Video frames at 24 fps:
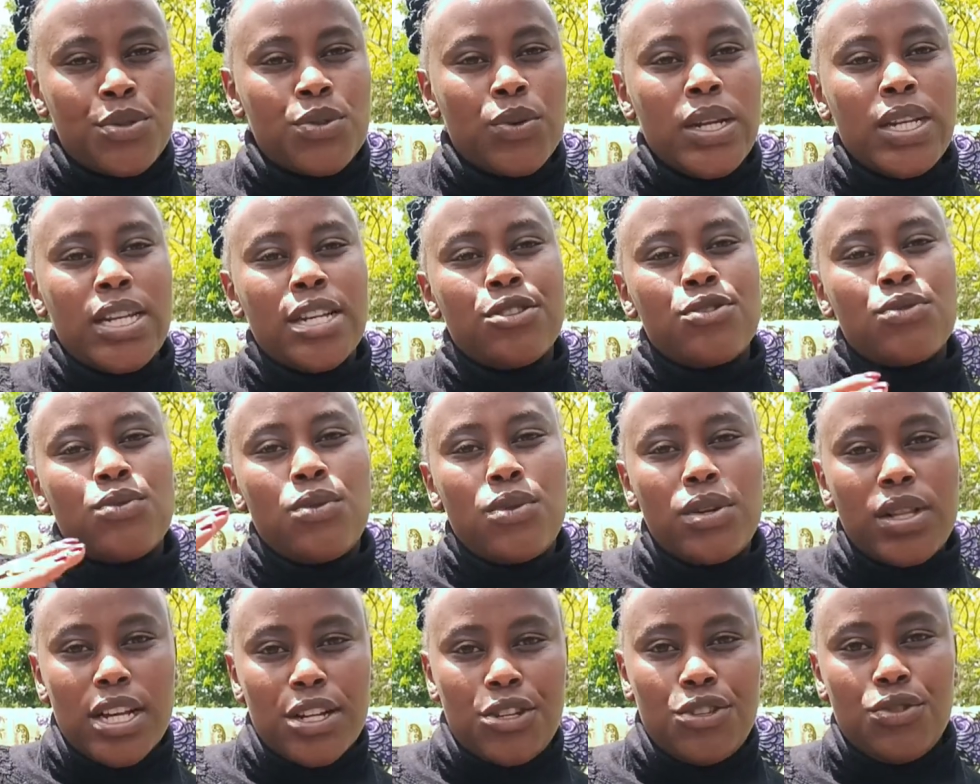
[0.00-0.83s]
So it is
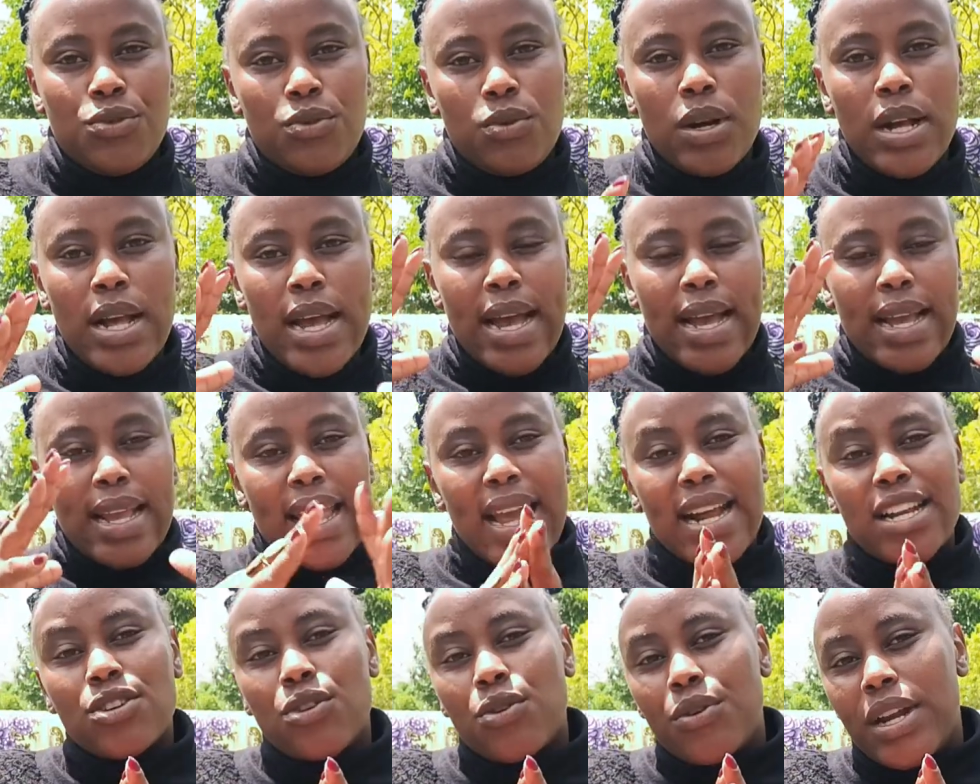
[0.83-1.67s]
good that you
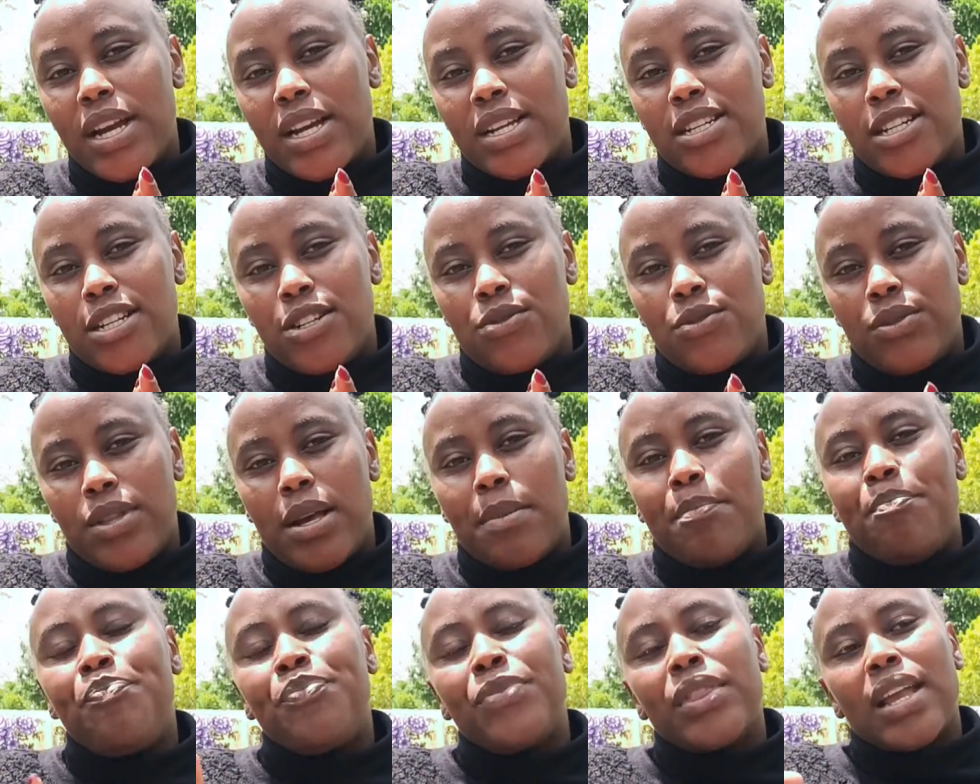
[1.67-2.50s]
get connected to
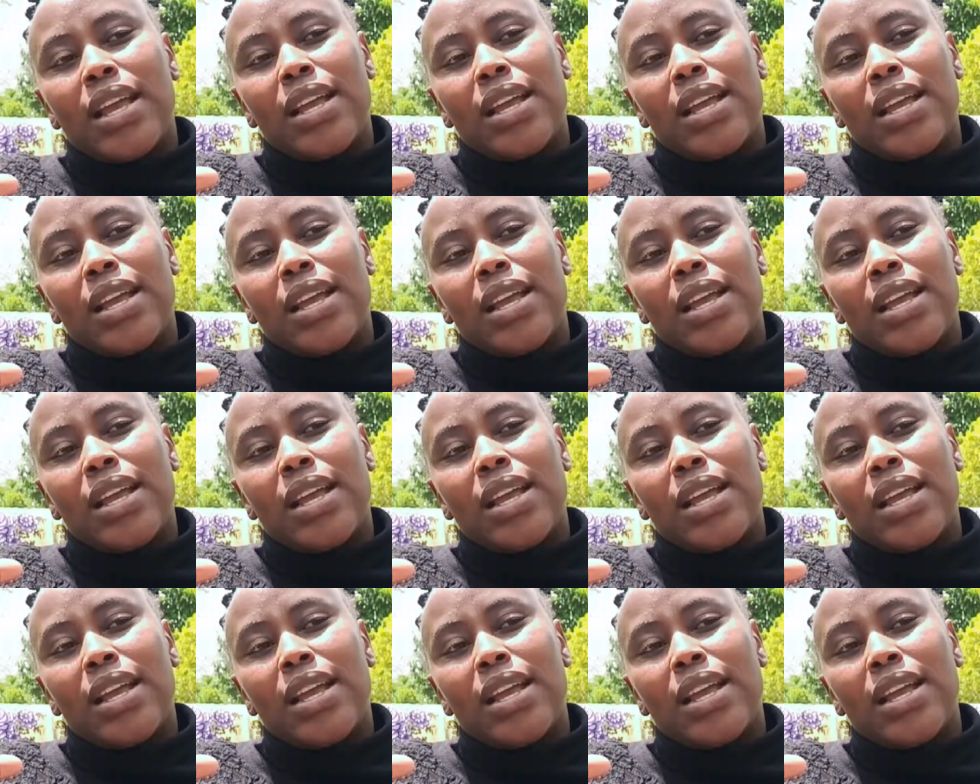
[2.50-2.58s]
them,